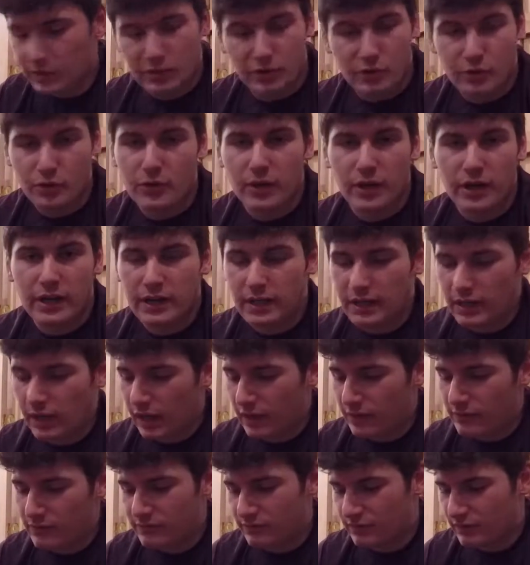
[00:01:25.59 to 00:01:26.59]
Great.
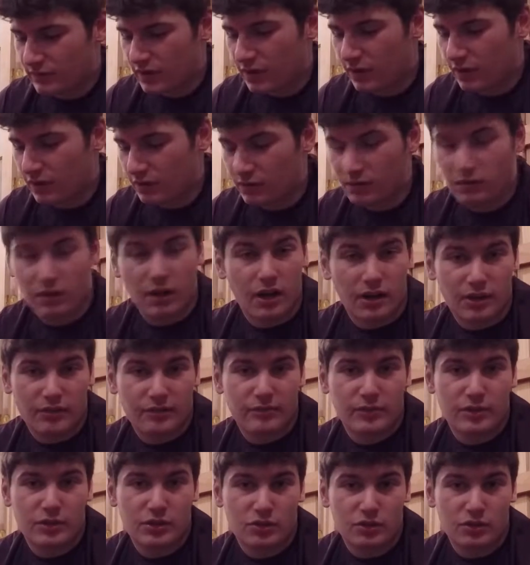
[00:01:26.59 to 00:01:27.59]
I've caught a lot of
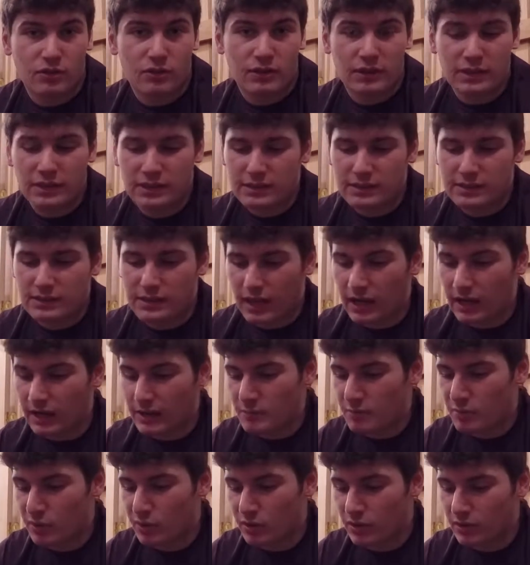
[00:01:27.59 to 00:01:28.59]
fish on these.
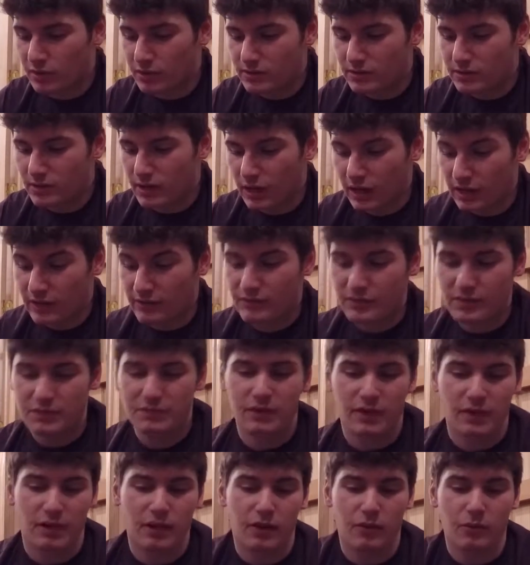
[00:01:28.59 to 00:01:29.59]
I've
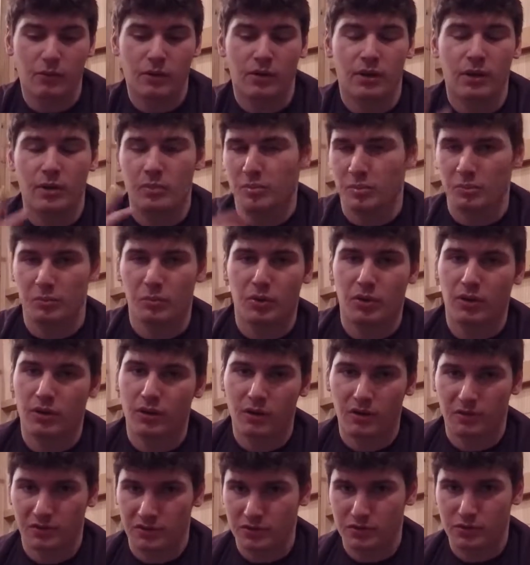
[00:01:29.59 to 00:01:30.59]
even cut one up and put
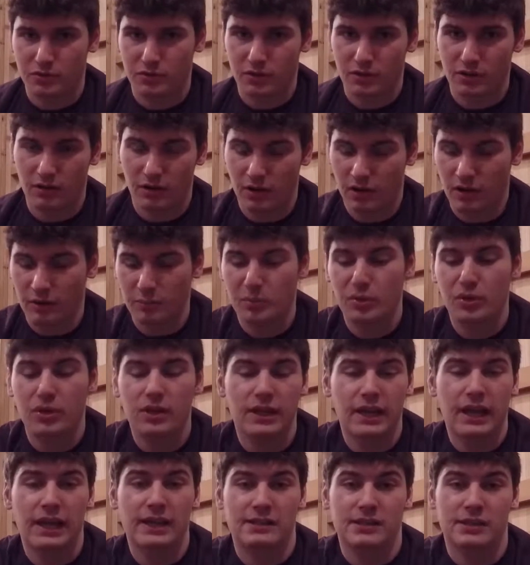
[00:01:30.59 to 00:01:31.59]

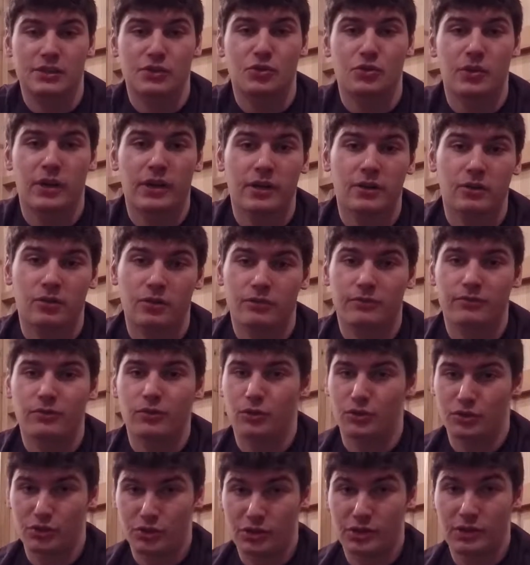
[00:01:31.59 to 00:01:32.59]
it as a trailer for
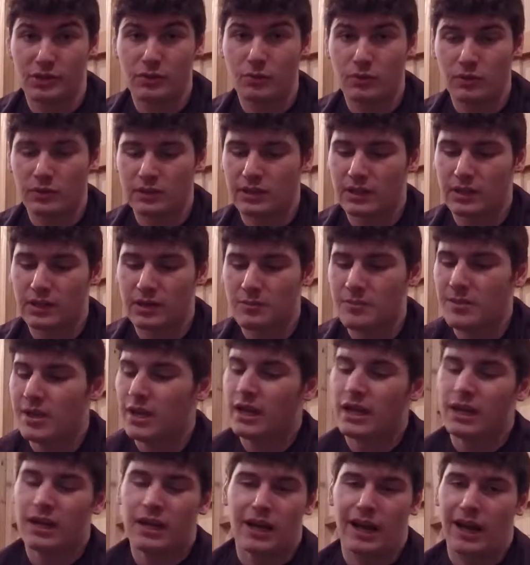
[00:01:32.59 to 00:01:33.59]
a jig one time.
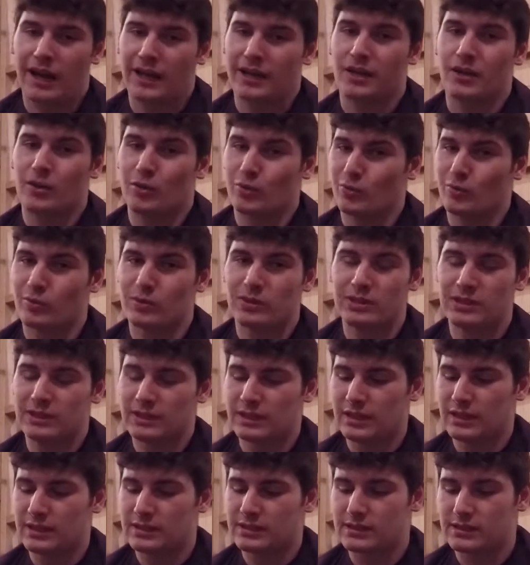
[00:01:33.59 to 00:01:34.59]
I caught a really
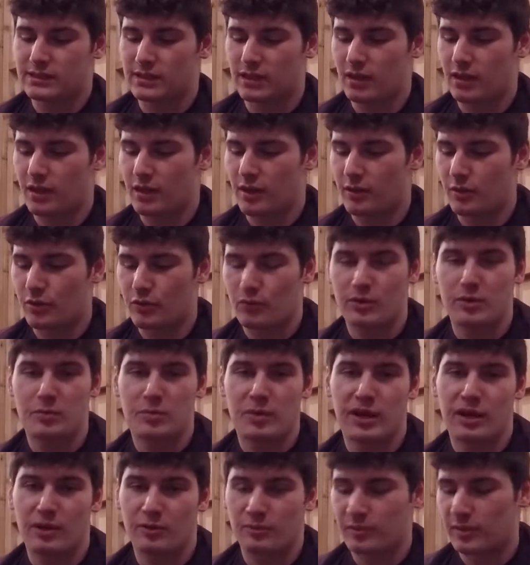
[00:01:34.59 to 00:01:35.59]
nice
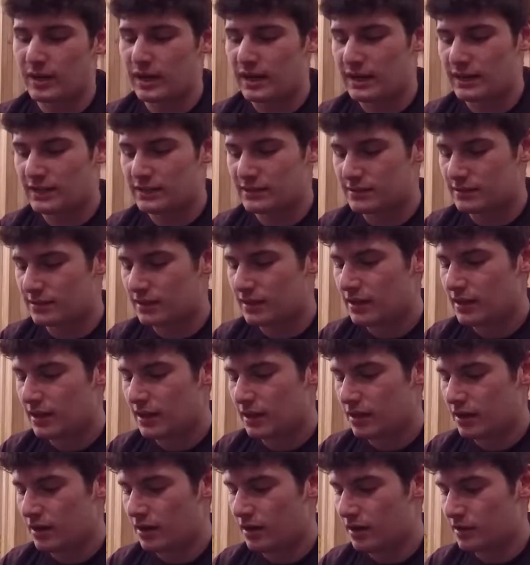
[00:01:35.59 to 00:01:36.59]
3-pound bass.
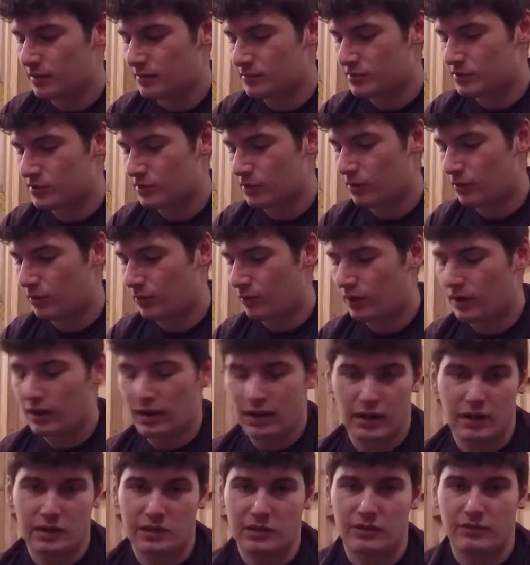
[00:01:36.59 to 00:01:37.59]
So
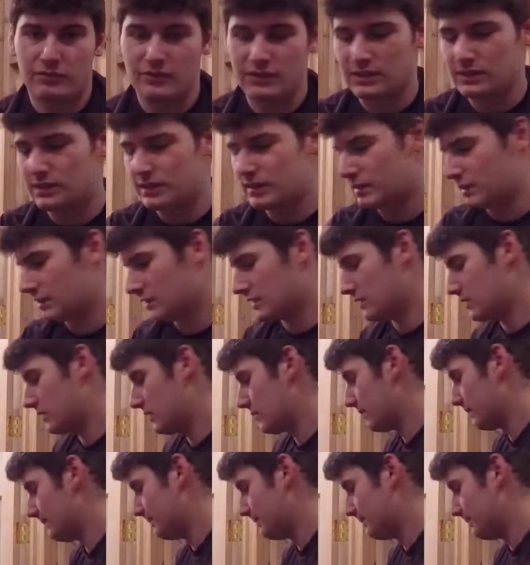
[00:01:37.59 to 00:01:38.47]
I love these things.